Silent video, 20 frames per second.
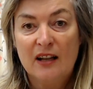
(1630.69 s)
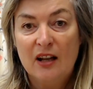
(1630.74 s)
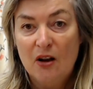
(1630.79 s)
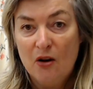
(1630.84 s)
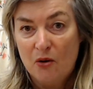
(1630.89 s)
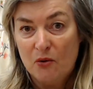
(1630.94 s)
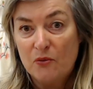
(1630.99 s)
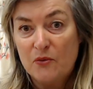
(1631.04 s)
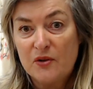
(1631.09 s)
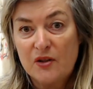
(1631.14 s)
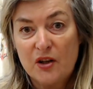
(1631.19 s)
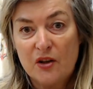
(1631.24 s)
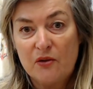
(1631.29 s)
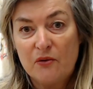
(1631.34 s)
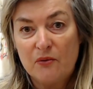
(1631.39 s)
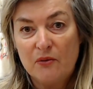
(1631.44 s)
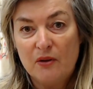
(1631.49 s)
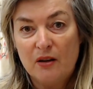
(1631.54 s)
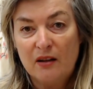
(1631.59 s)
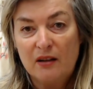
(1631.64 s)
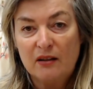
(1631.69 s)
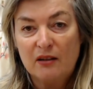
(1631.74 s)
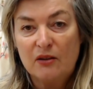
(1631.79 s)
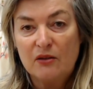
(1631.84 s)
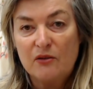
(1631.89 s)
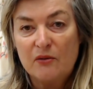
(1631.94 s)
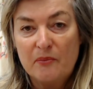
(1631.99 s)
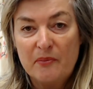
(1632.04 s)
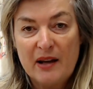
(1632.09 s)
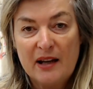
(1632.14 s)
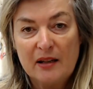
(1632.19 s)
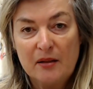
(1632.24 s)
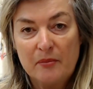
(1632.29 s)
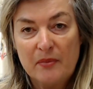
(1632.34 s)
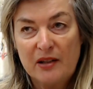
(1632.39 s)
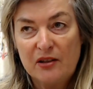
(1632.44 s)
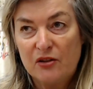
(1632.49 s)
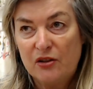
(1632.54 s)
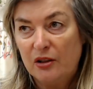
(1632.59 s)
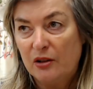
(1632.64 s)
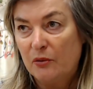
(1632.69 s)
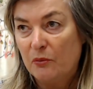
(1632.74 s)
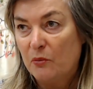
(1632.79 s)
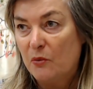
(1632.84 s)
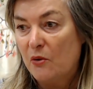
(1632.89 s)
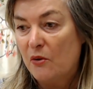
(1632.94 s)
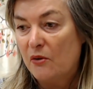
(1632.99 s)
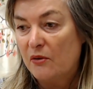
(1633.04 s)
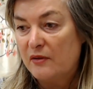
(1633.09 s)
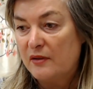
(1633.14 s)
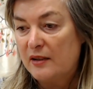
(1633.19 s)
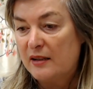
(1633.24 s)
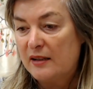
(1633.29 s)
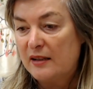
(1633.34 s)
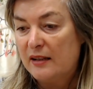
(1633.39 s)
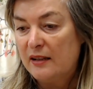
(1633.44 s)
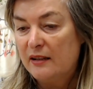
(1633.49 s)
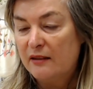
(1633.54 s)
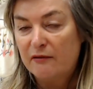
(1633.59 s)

Also good on pattern matching was